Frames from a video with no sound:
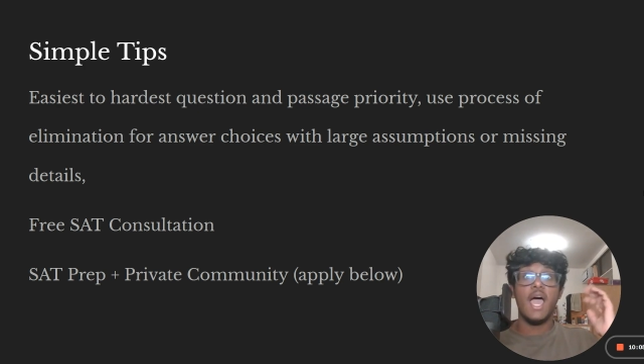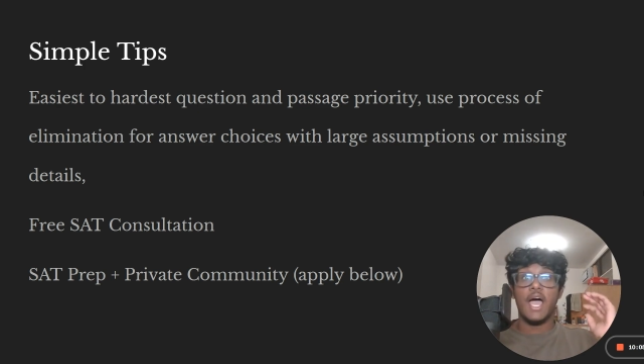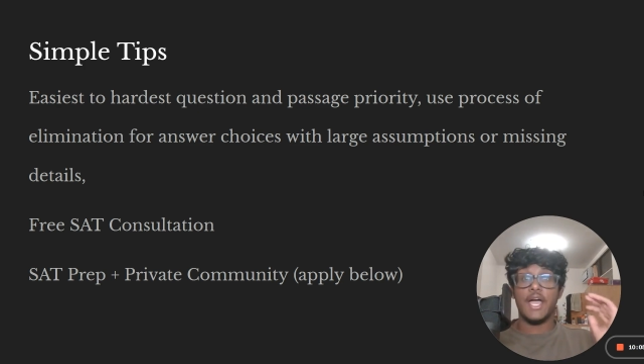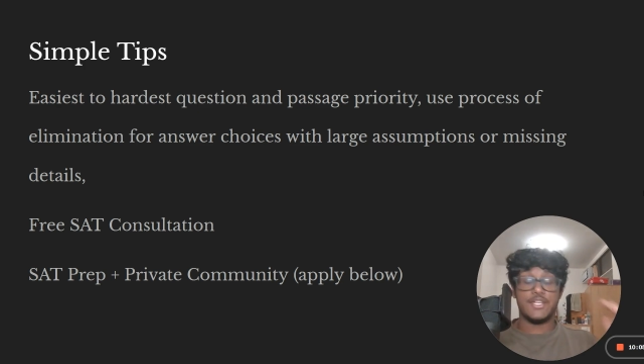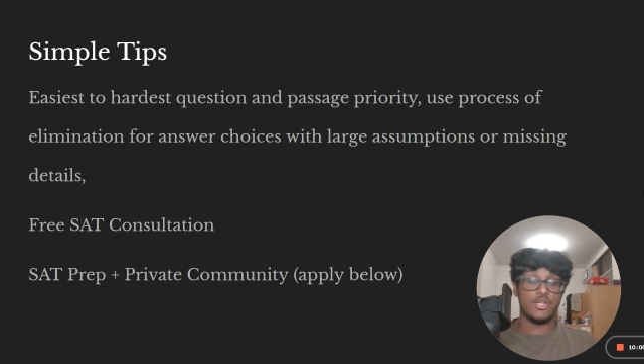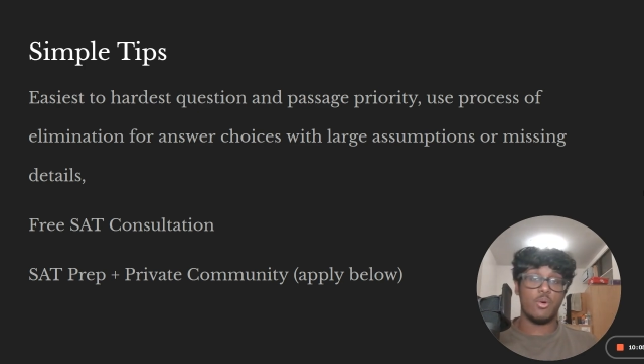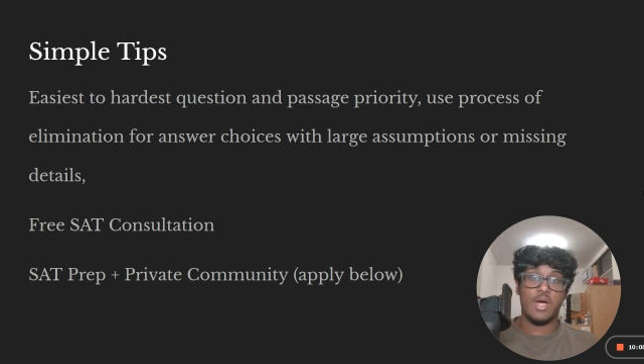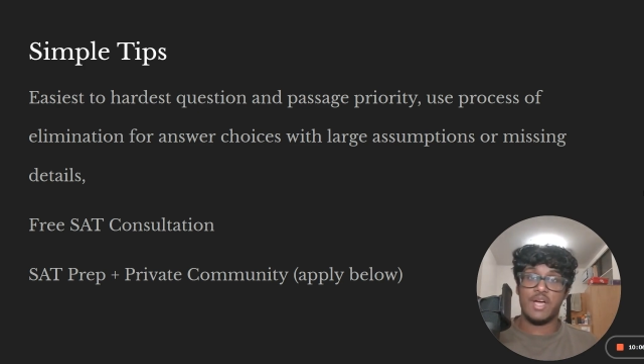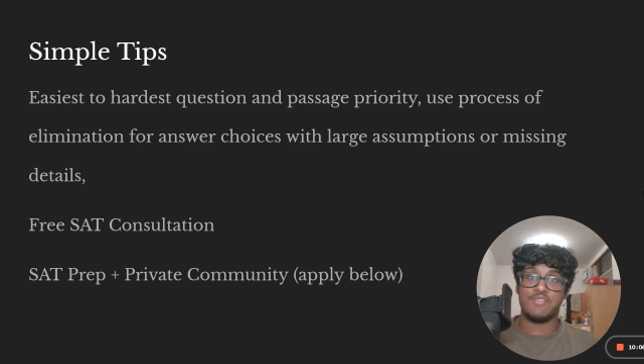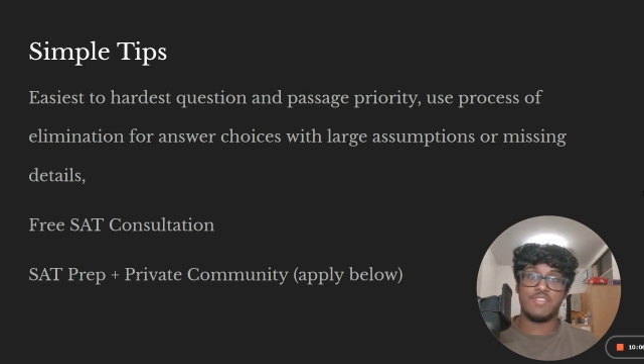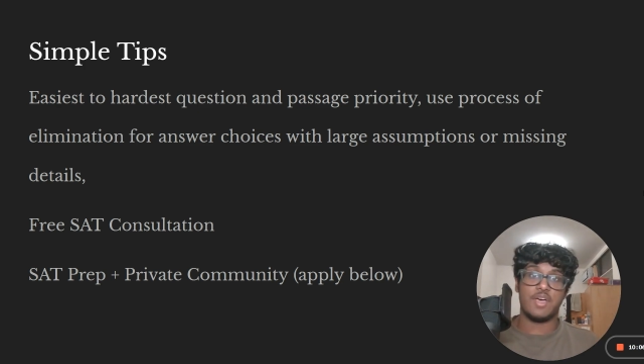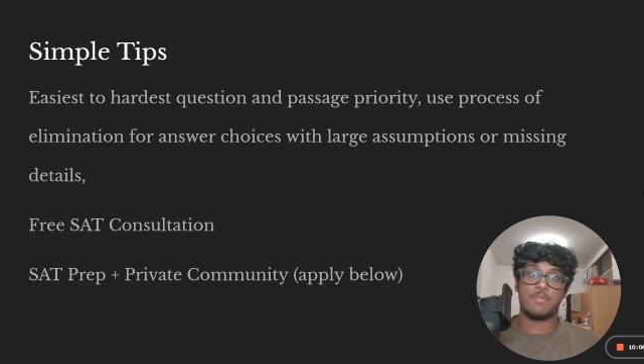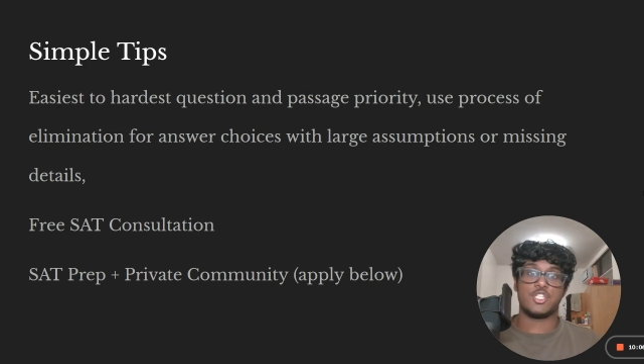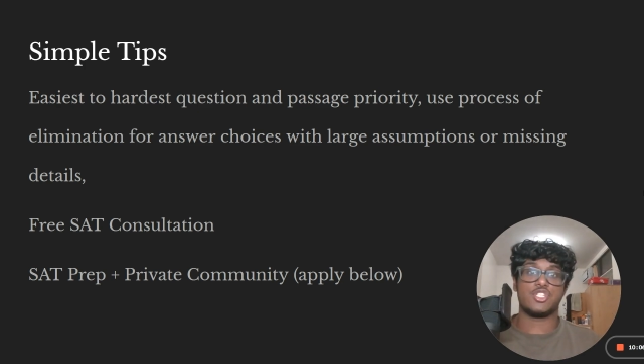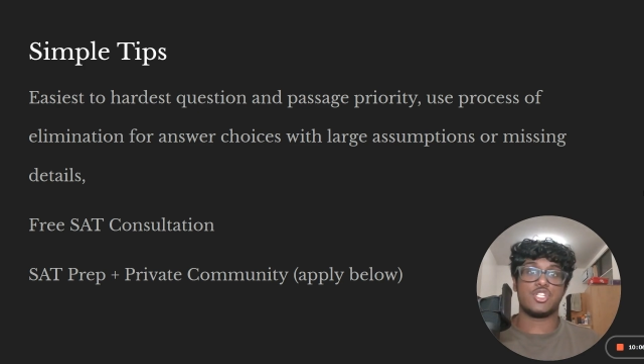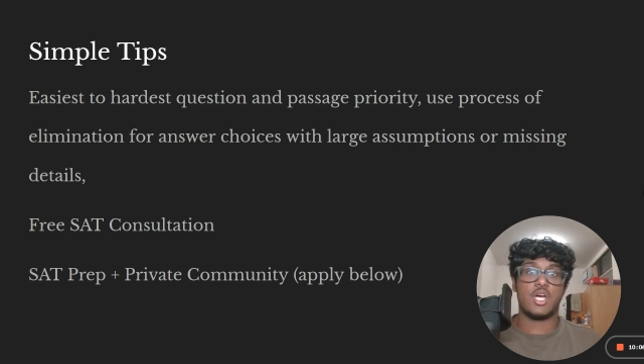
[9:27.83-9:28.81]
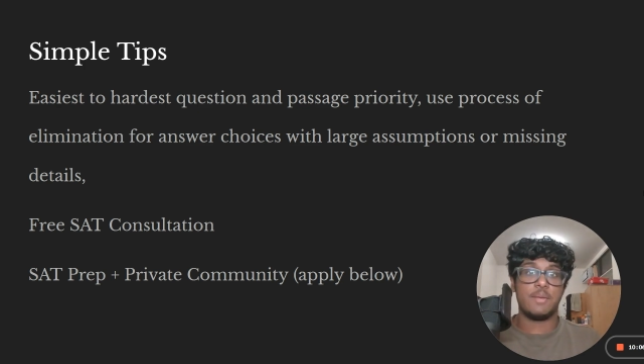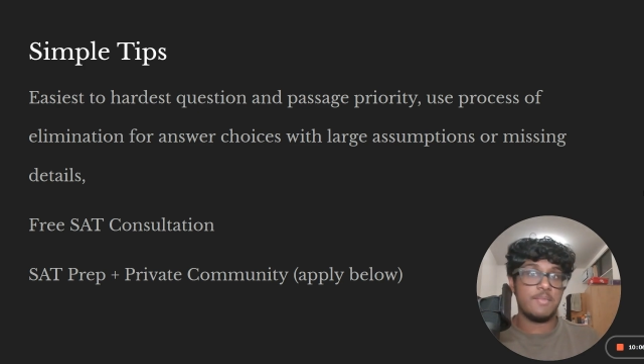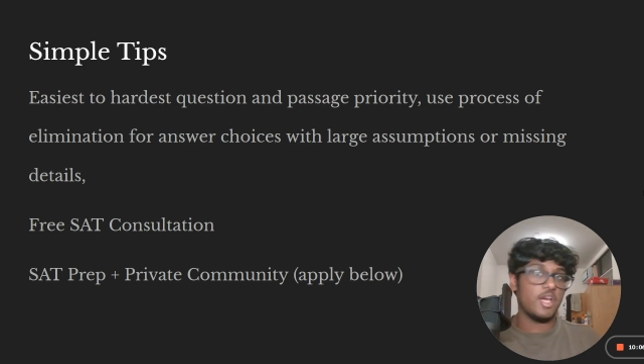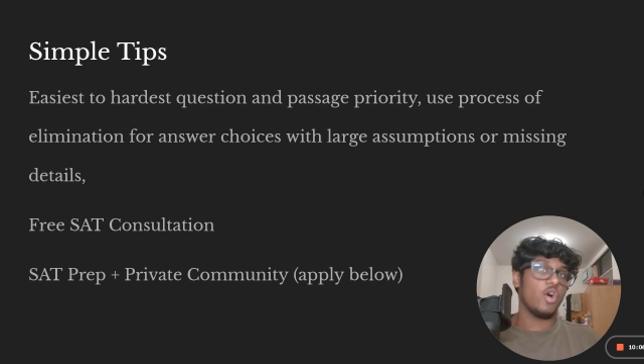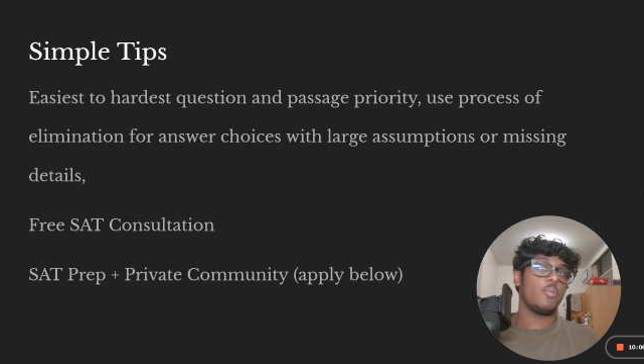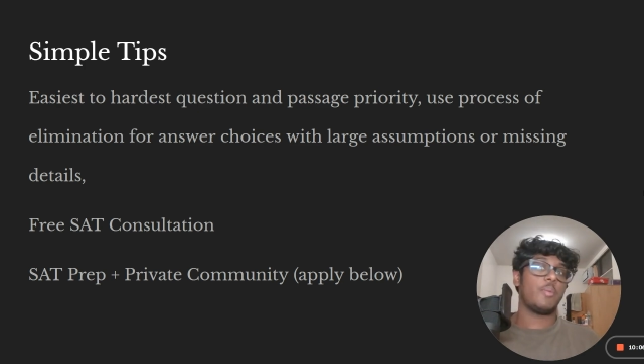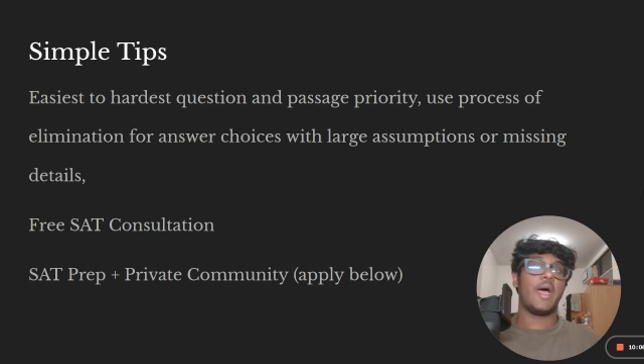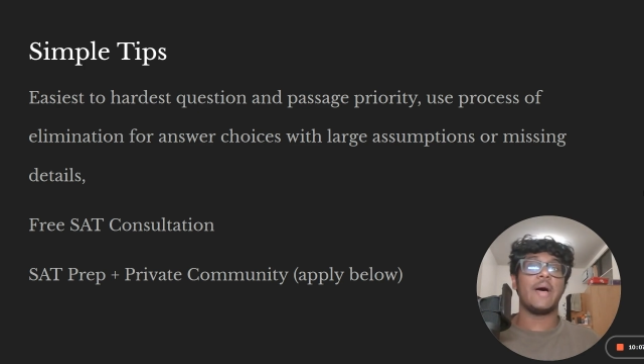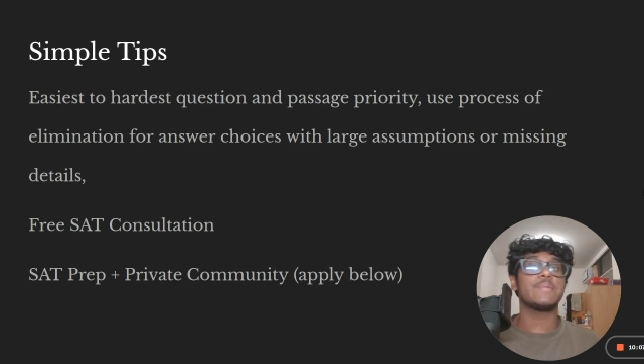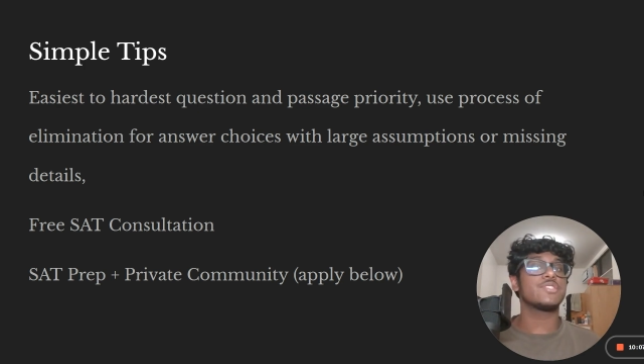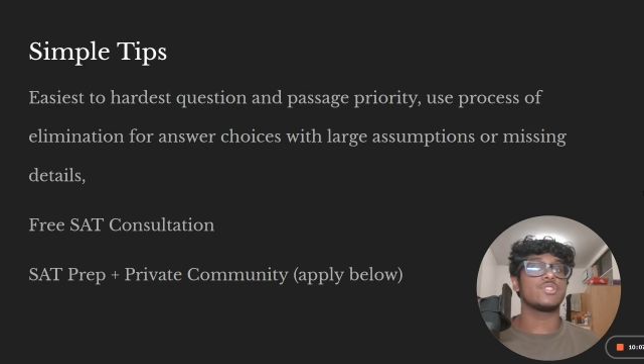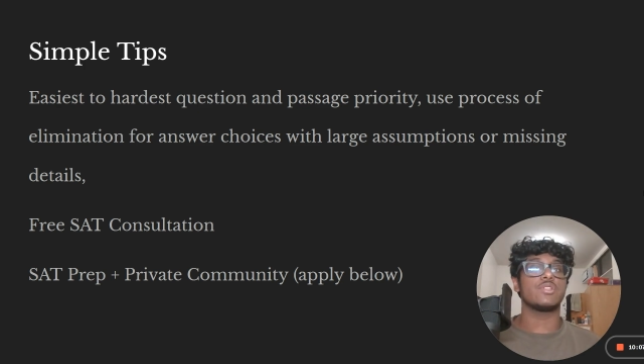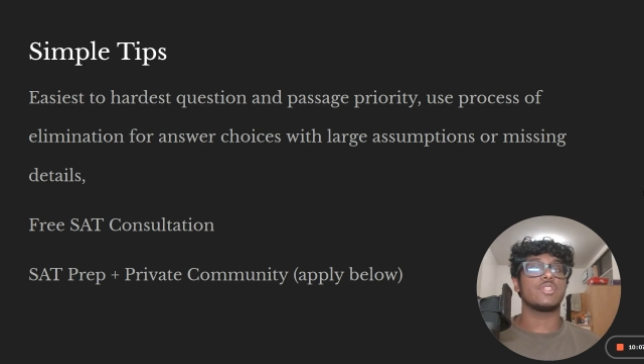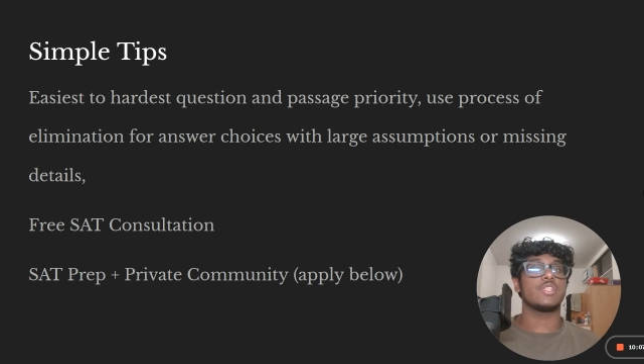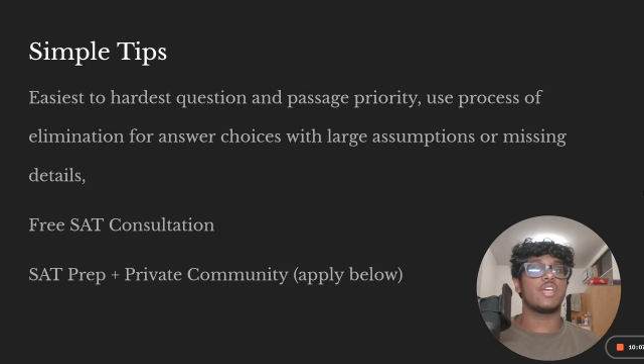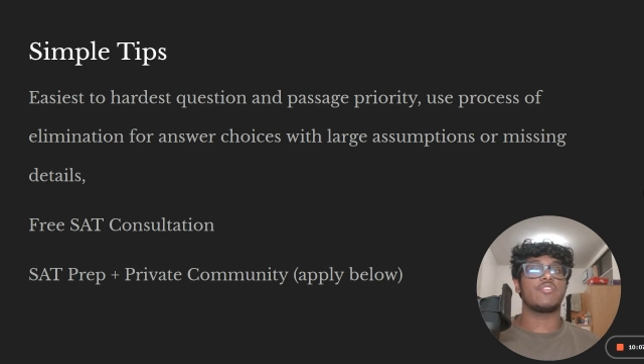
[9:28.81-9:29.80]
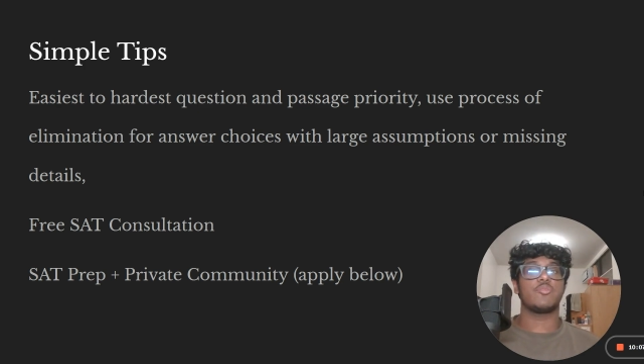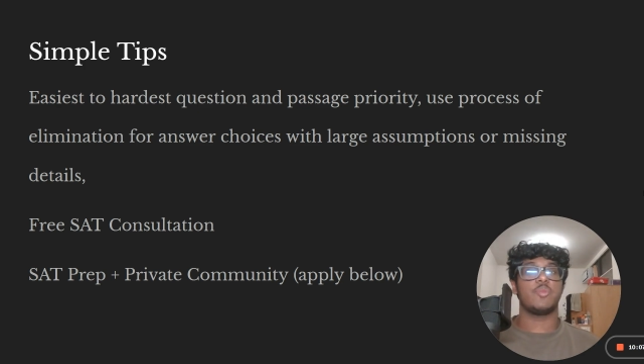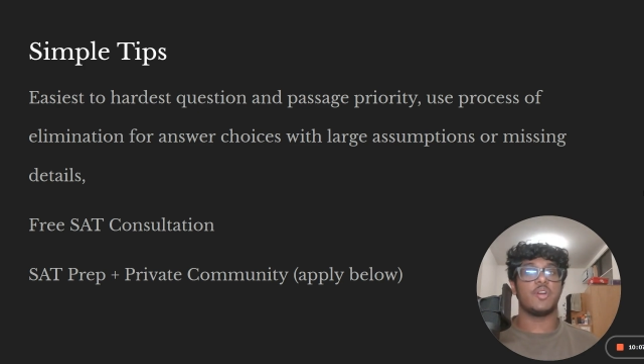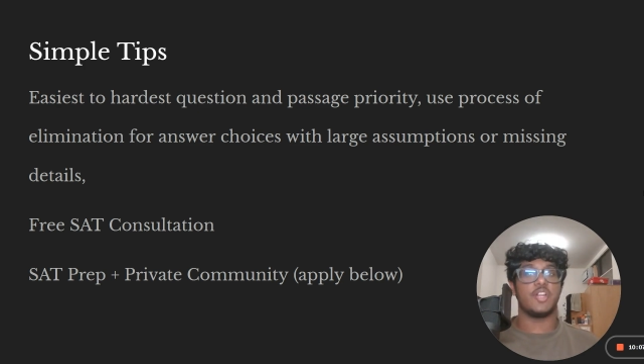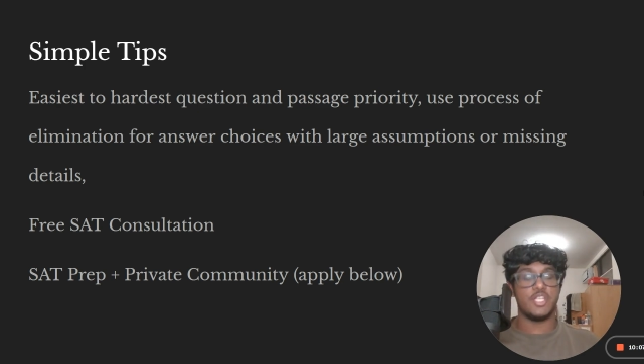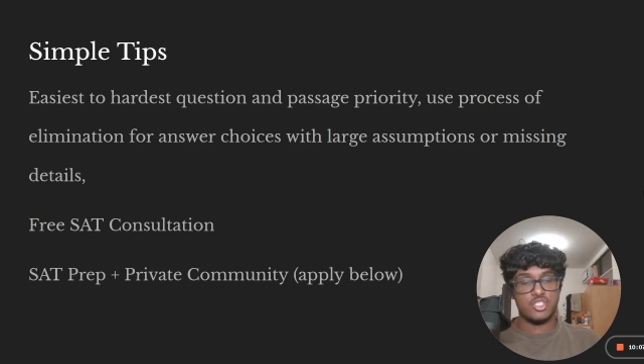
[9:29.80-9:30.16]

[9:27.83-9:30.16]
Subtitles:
I don't have that much time to help absolutely everybody.